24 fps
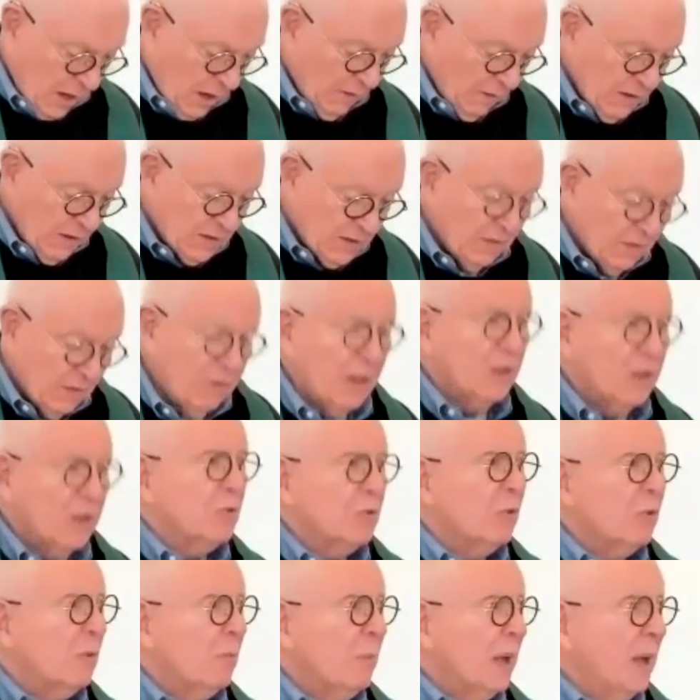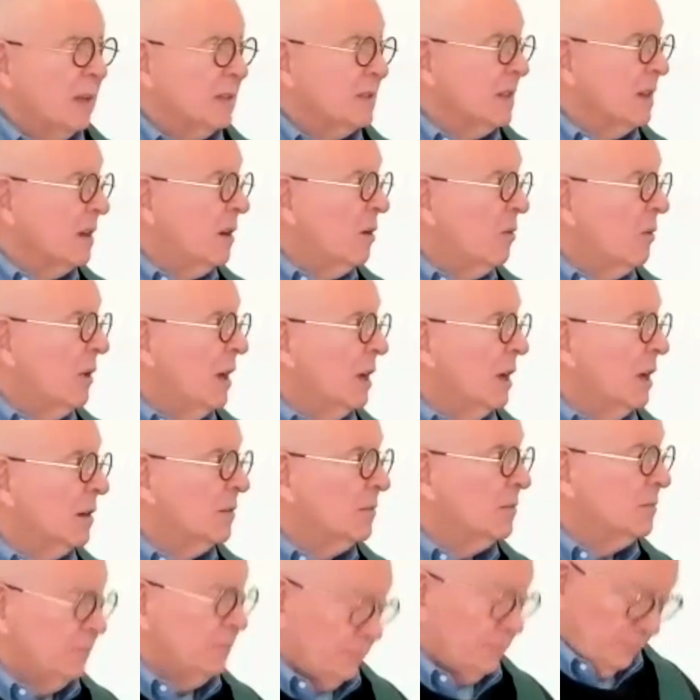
of its eventual passing away.